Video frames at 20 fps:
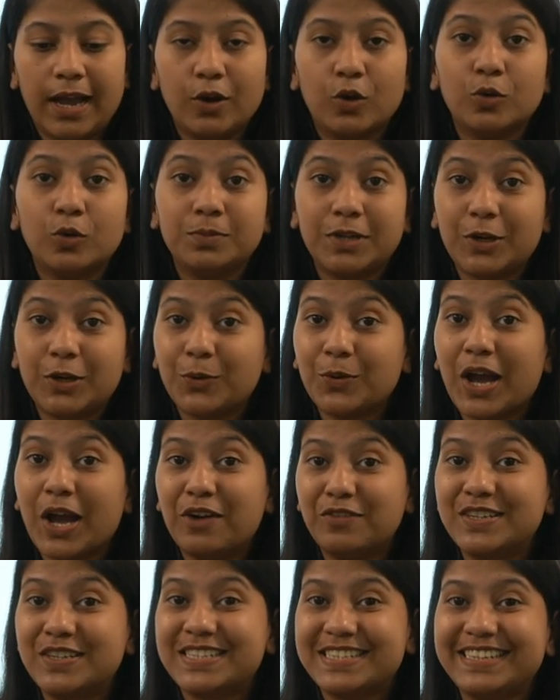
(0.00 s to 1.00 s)
I hope that you
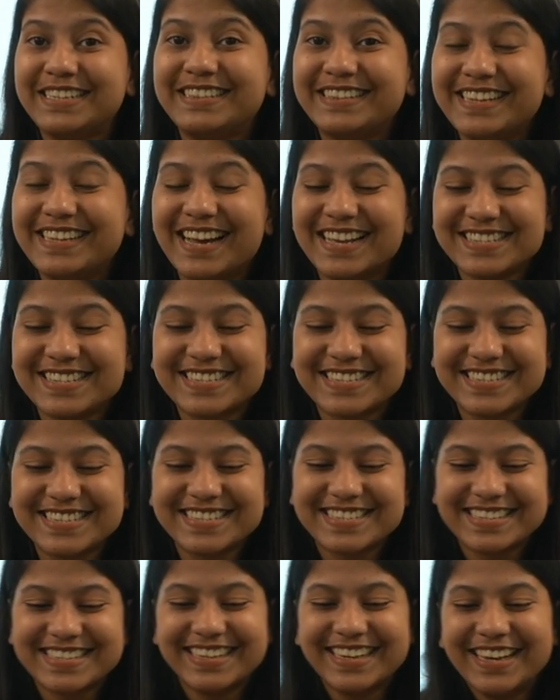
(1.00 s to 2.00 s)
haven't seen the
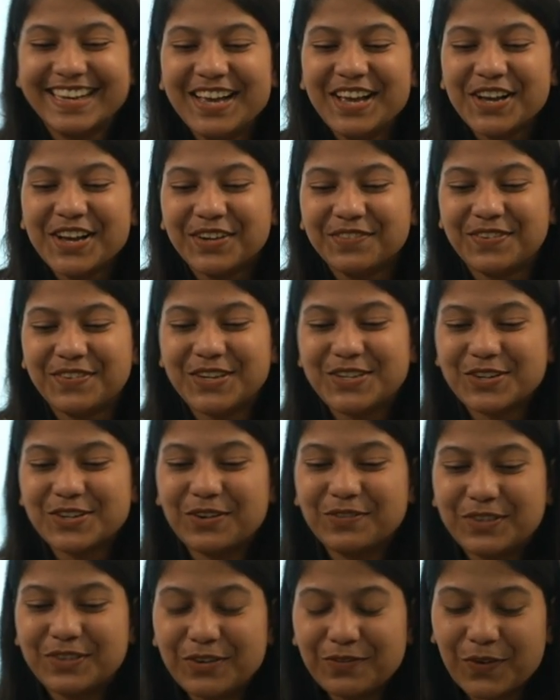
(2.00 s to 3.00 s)
answers. Which
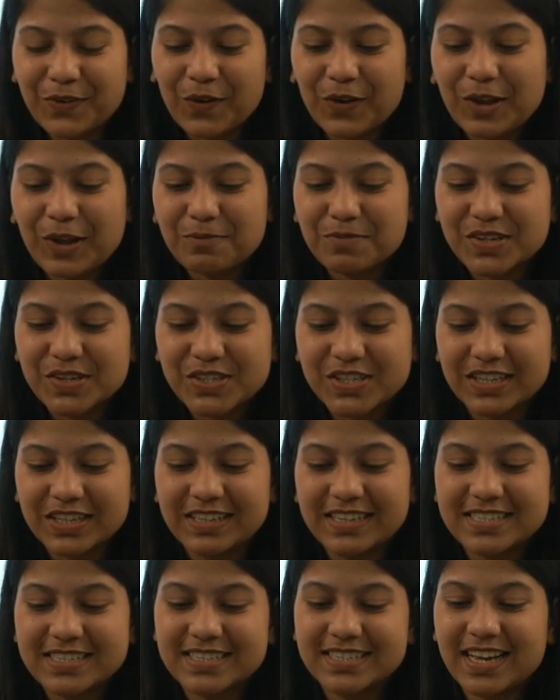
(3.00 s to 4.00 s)
of the following
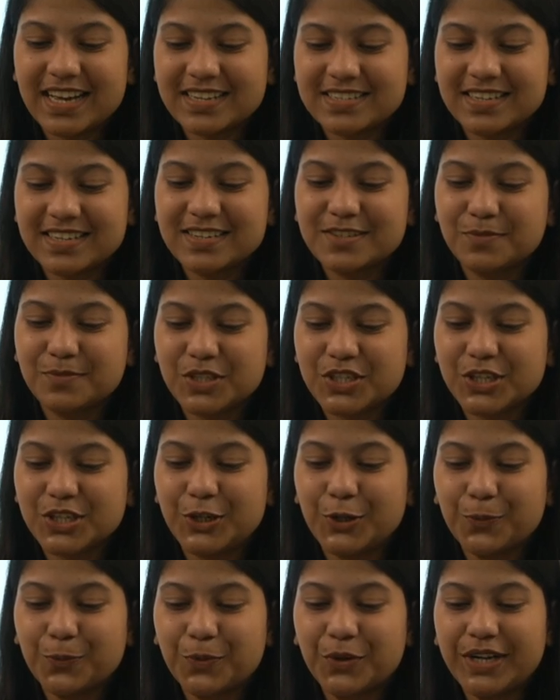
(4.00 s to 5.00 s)
mission is NASA's
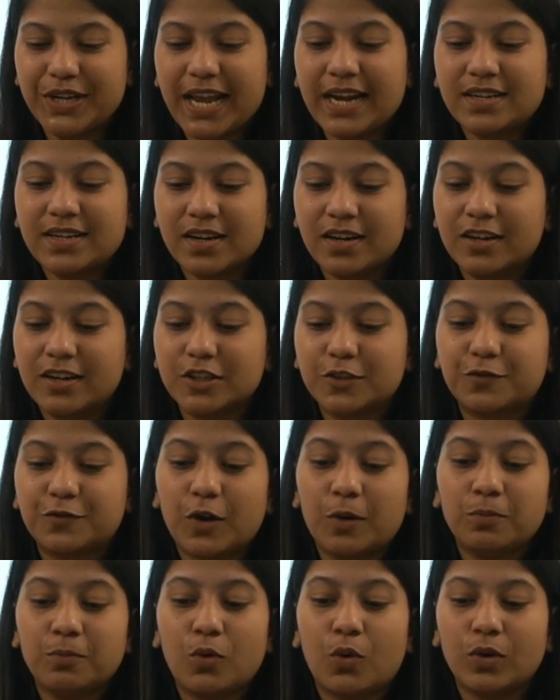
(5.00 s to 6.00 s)
mission to protect
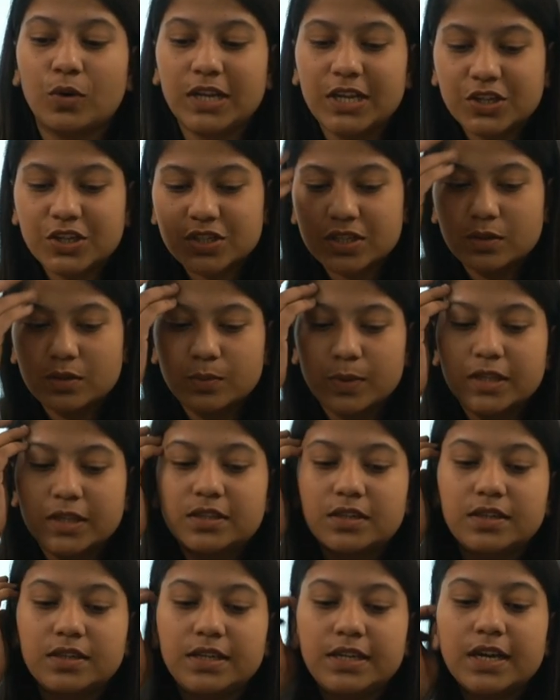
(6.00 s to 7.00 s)
Earth from collision
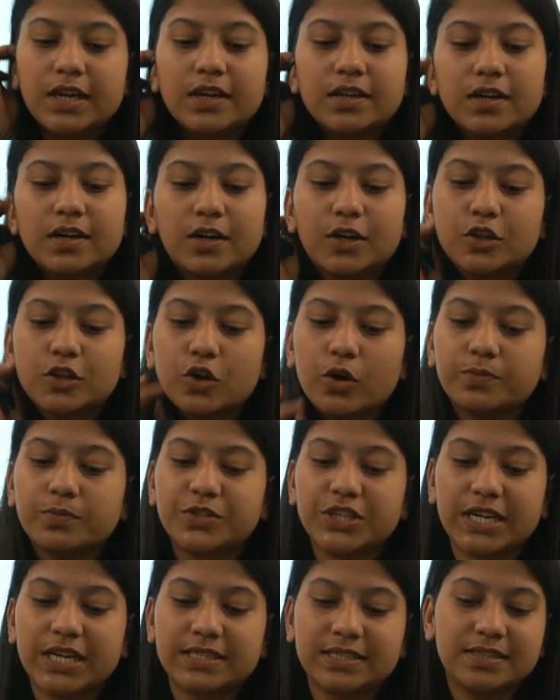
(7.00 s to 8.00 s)
with near-Earth
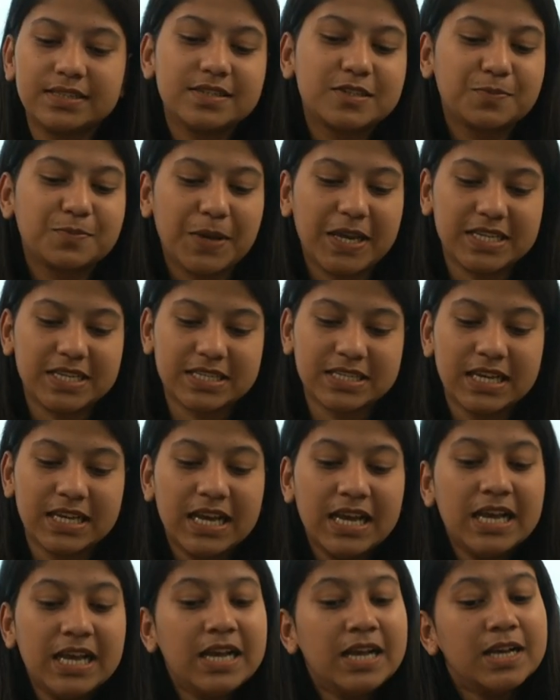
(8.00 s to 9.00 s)
objects in space?
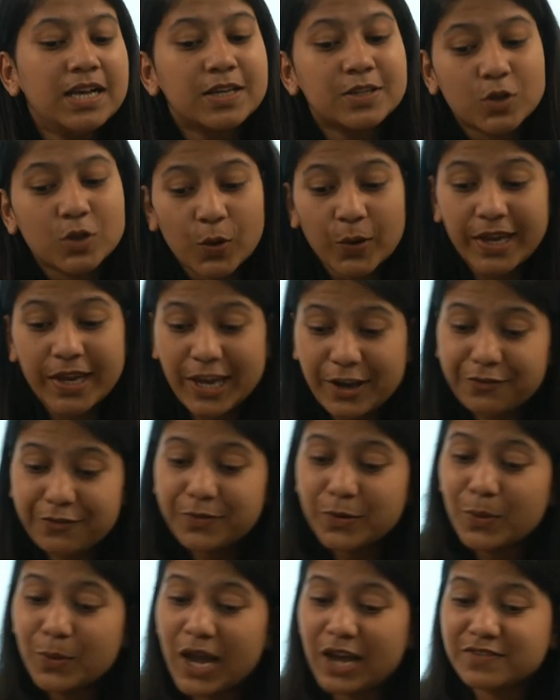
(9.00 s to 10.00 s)
So
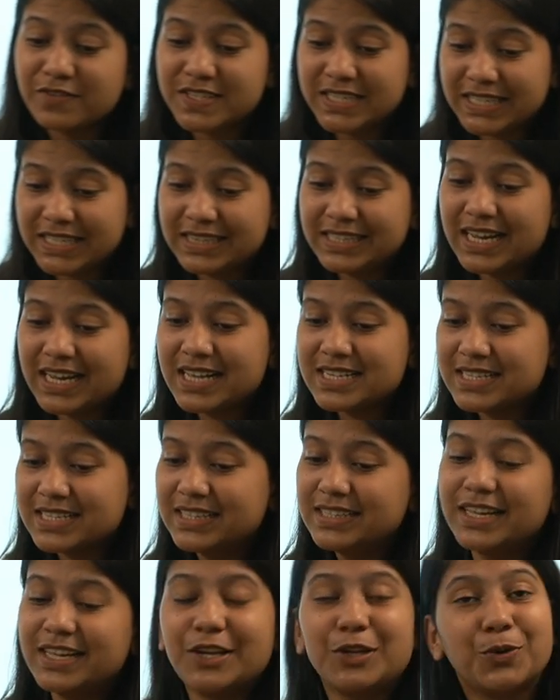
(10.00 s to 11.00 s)
if you have seen the
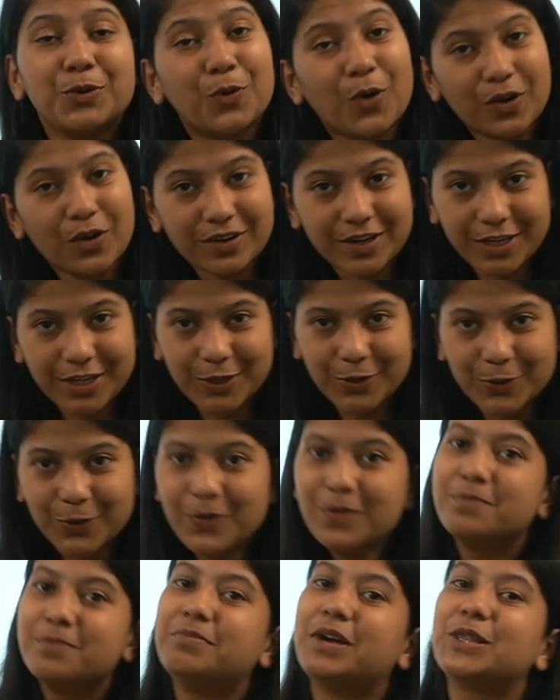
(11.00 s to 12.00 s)
answer, then you already
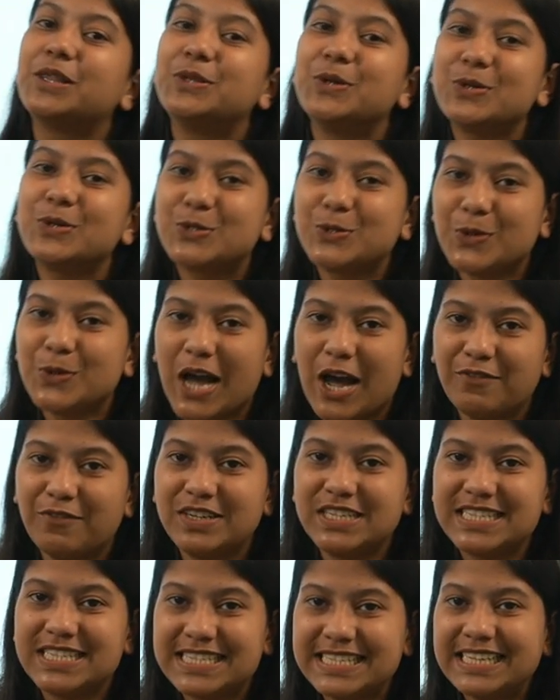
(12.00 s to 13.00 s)
know. But those who
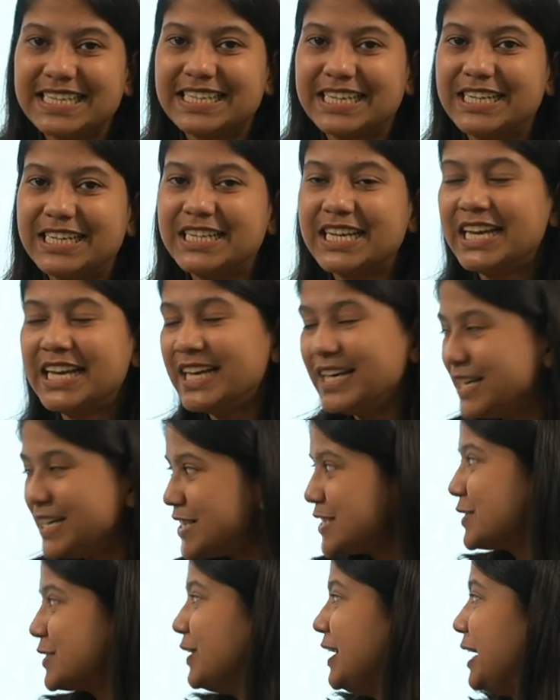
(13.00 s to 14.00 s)
haven't seen it,
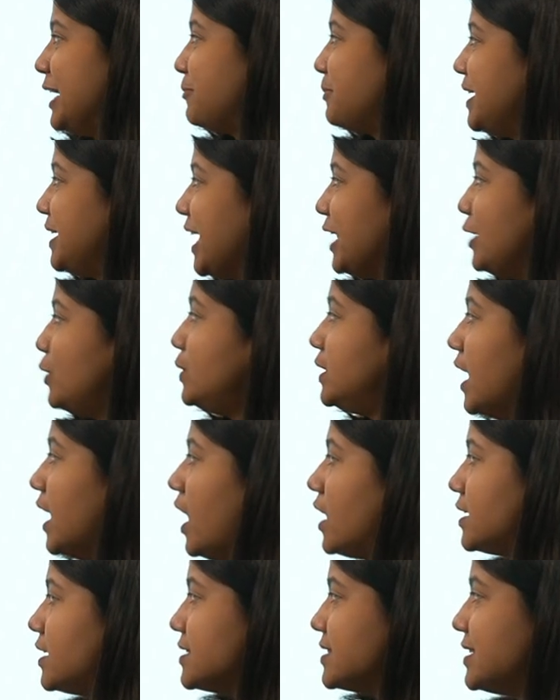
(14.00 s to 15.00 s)
so let me tell you,
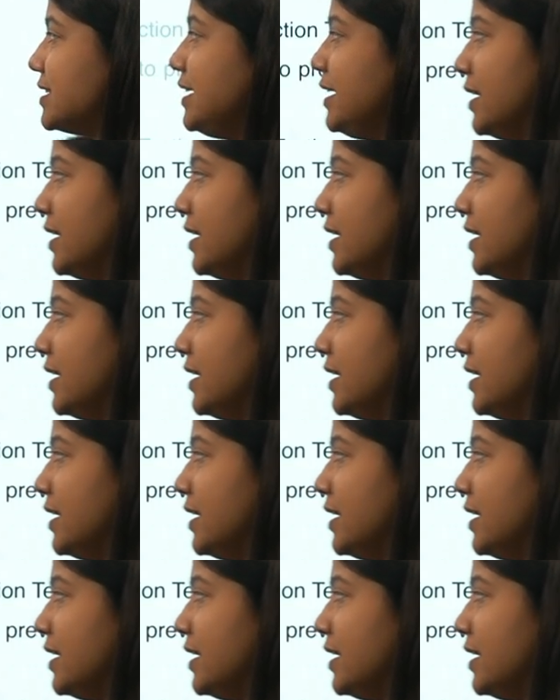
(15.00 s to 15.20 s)
DART is